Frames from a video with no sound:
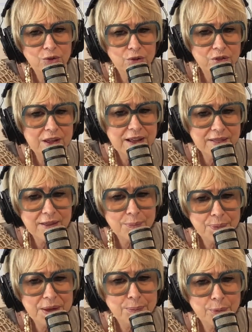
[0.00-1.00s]
think that
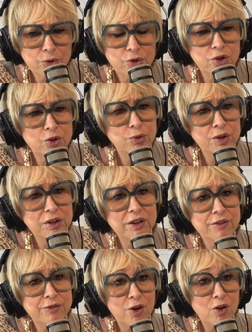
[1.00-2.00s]
people should
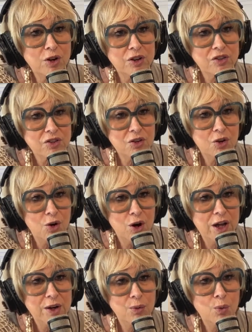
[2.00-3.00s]
really focus
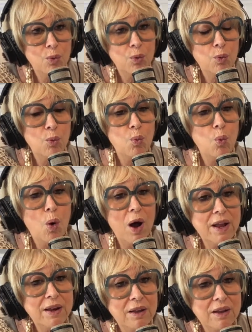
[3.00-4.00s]
on
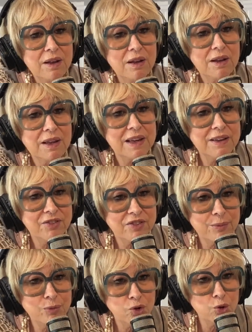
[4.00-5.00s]
what gives
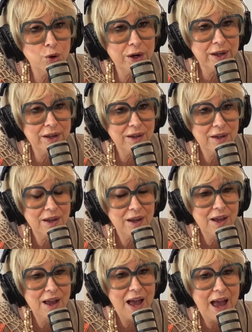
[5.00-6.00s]
them joy,
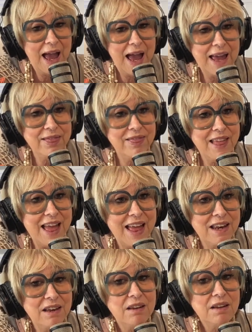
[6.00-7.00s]
and
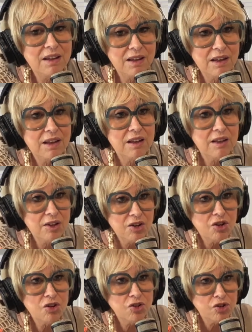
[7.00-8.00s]
then
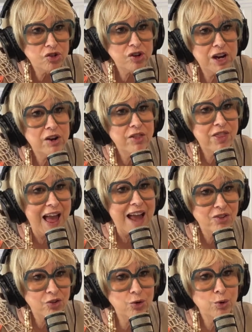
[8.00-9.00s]
share
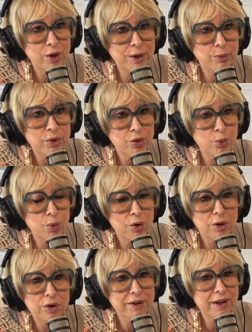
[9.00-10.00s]
that joy with the
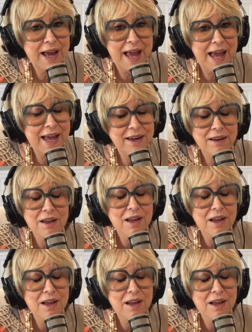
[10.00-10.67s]
world. And